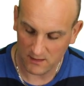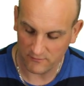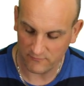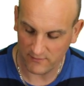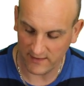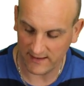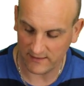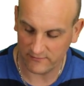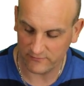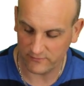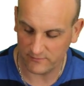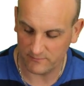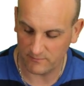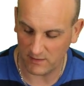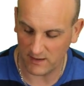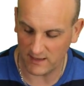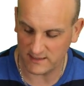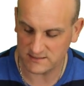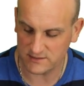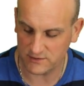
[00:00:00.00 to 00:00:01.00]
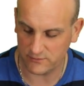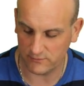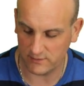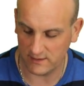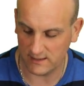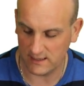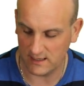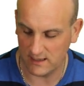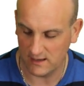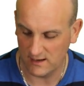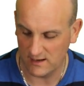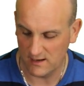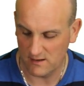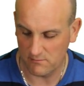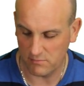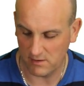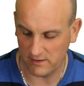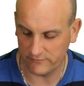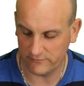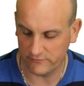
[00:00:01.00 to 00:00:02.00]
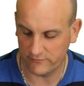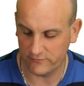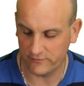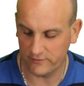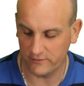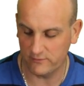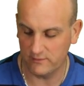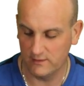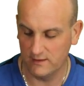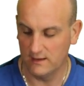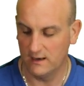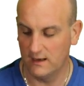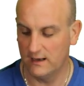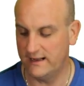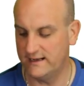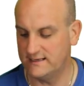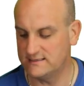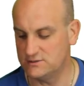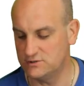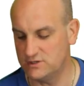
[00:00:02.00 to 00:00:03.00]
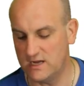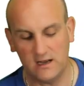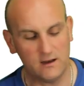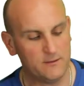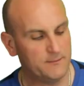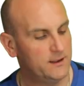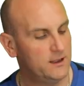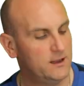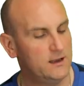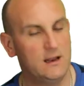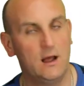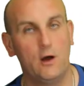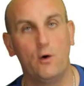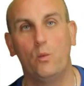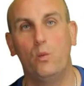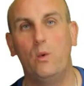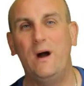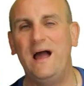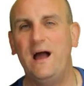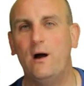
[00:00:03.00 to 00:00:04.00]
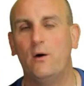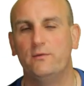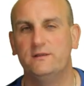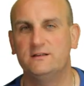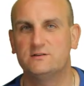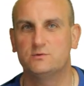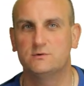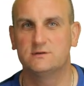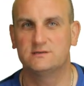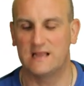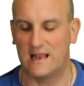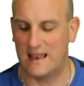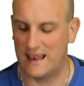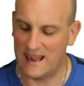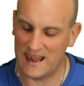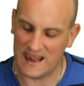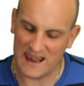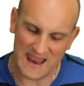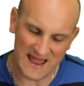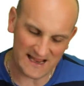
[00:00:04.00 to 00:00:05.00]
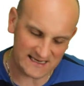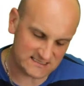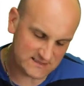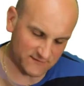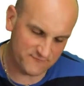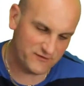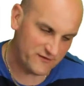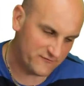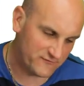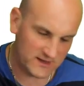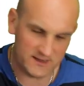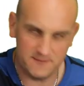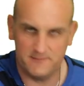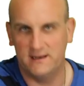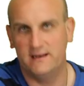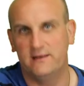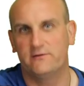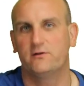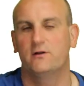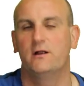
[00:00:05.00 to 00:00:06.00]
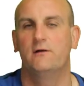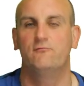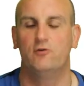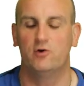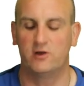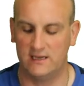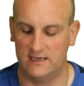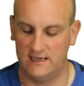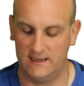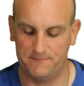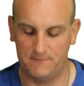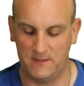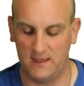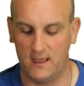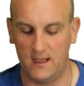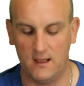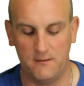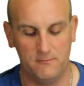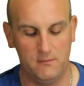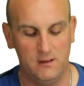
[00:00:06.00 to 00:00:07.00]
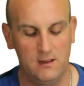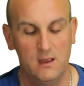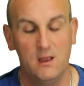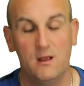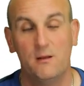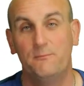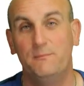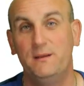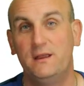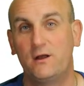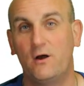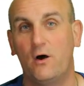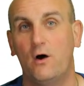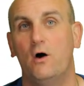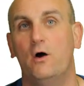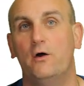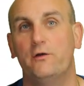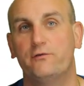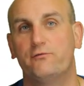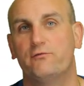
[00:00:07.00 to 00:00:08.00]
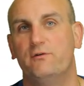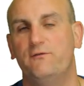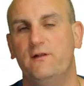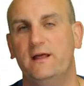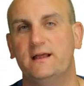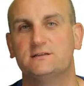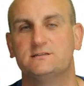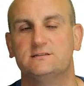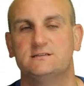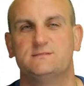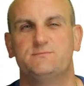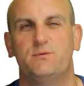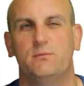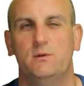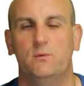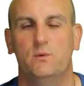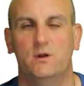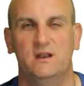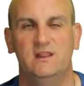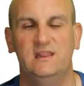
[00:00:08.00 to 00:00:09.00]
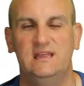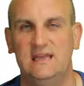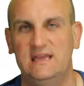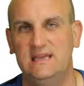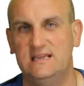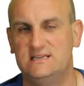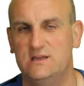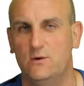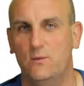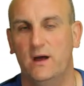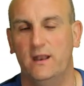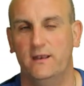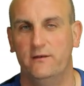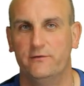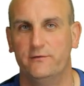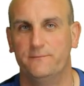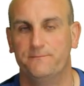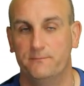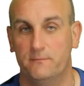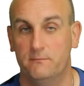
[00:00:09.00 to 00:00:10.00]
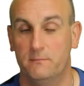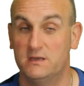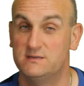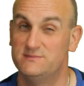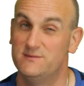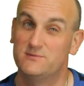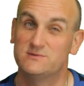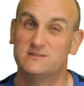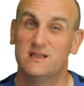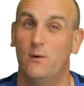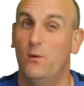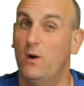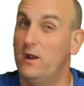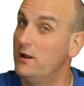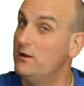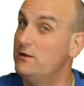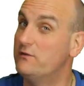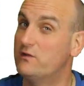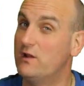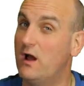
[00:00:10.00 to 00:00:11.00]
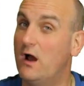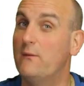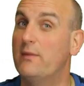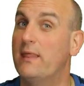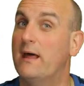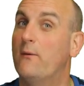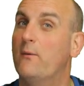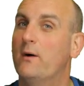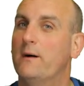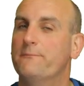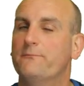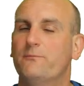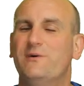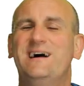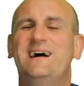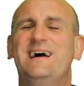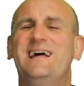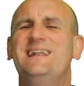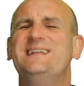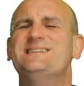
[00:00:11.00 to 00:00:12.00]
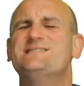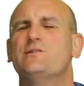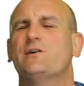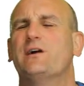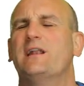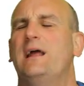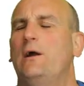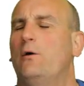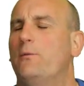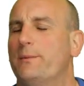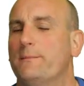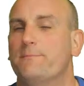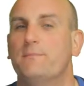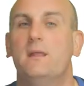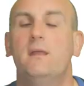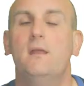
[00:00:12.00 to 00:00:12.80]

of x +3 + 2. Ladies and gentlemen, wow, this was less than 15 minutes and I'm rocking it. Because reflections is probably one of the easier ones. Most people say, why don't you start with that one? Well, it's not going to help.